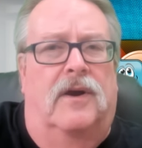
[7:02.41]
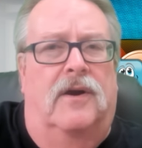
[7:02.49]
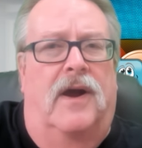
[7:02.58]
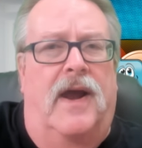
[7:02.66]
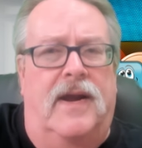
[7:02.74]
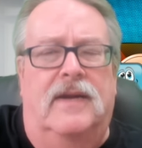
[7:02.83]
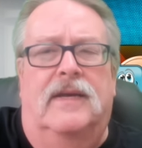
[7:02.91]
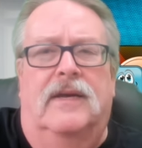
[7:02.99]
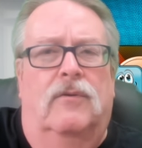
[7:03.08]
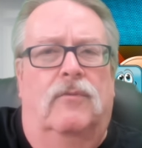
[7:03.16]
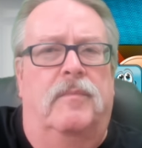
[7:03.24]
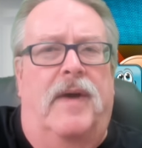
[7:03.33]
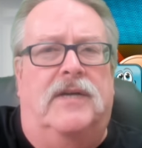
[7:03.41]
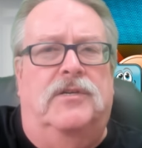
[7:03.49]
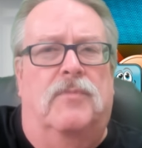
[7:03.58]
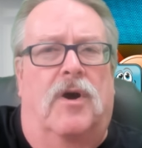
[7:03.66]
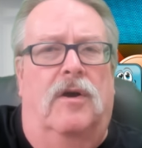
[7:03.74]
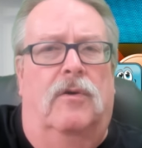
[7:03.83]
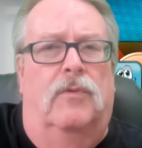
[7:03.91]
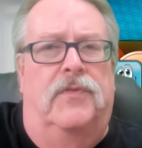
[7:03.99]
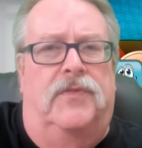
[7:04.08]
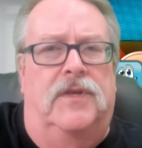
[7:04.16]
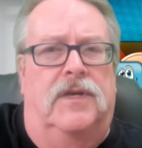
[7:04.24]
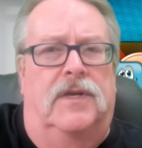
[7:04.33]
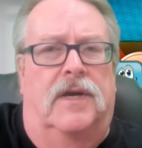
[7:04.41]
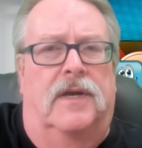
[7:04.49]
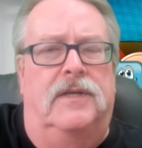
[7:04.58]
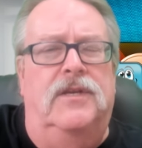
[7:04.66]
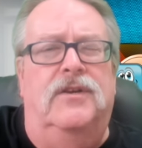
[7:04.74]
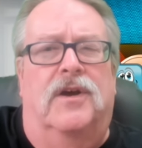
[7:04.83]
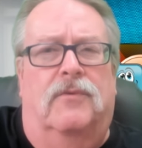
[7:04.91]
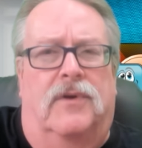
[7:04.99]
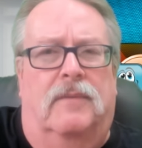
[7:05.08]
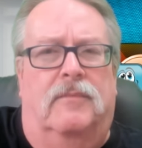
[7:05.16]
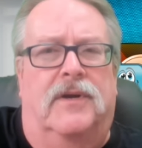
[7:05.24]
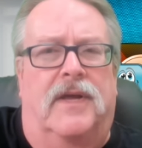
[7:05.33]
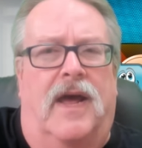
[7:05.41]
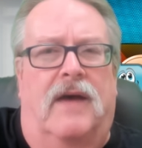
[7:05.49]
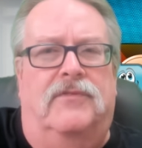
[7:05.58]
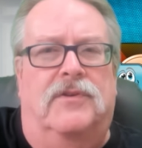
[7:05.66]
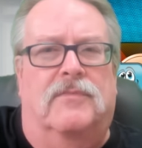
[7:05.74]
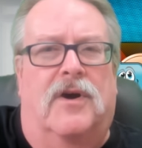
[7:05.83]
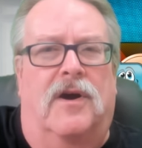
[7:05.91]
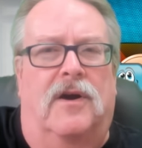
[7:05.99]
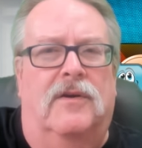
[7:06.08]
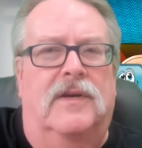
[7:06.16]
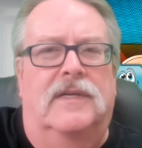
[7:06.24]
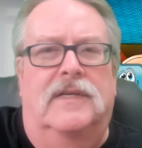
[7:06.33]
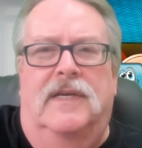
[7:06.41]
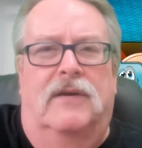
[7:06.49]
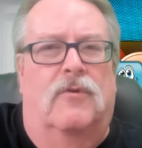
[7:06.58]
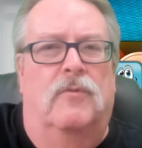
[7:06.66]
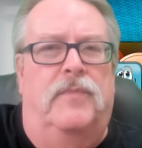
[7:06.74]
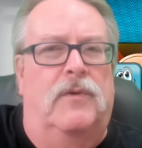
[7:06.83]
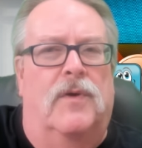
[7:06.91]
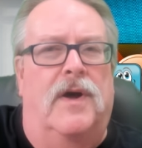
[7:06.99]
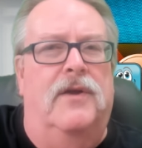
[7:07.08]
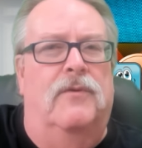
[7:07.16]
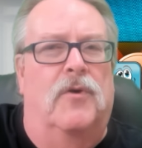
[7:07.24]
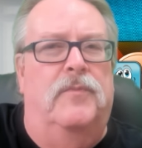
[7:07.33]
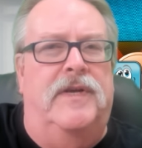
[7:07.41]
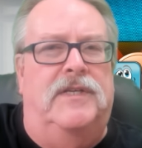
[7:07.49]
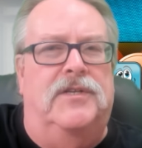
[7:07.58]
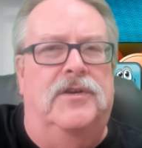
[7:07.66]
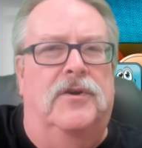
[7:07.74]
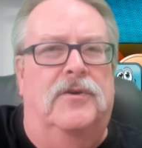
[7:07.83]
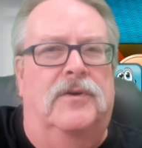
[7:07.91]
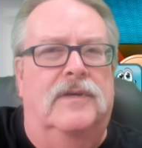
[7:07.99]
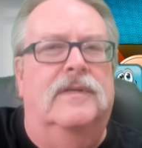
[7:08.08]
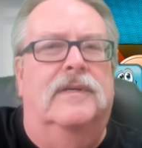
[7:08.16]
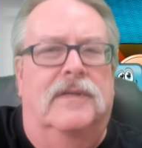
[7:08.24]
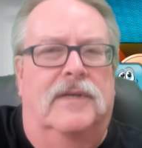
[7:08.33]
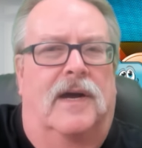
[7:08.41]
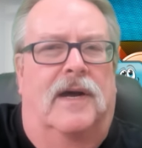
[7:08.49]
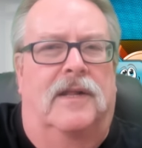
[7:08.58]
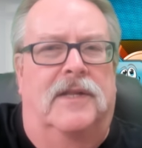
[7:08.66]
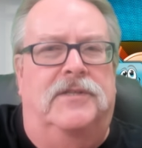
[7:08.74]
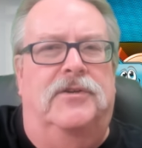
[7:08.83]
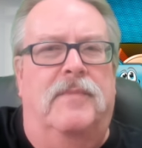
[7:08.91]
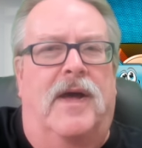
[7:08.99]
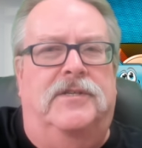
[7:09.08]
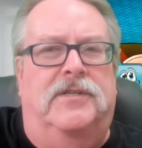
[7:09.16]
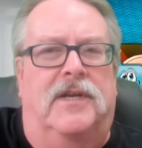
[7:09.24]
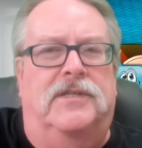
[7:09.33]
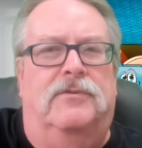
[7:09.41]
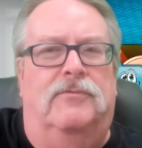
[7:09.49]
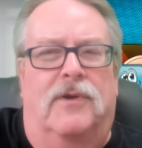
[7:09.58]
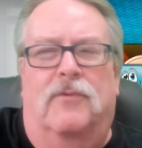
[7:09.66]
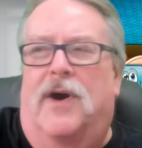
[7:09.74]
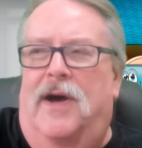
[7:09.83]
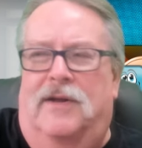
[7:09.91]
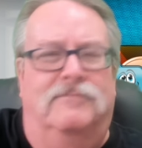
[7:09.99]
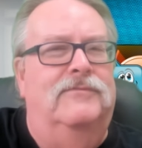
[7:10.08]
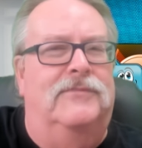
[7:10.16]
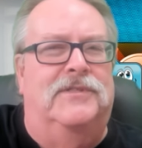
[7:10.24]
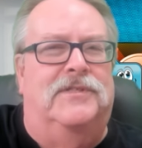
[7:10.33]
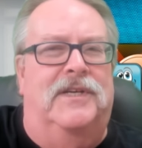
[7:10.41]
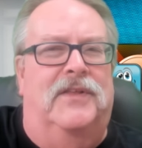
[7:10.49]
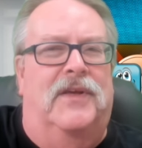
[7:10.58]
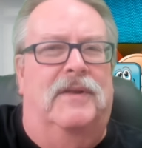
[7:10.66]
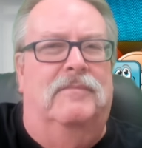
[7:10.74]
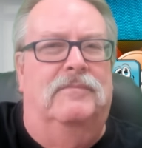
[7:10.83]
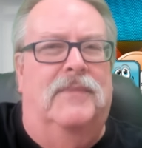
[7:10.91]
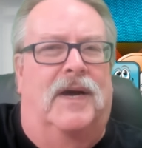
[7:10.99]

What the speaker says: All right. We'll be back tomorrow with the, you know what I'm going to have tomorrow. It won't be one. It won't be two. I'll let your imagination run wild. We'll see you then.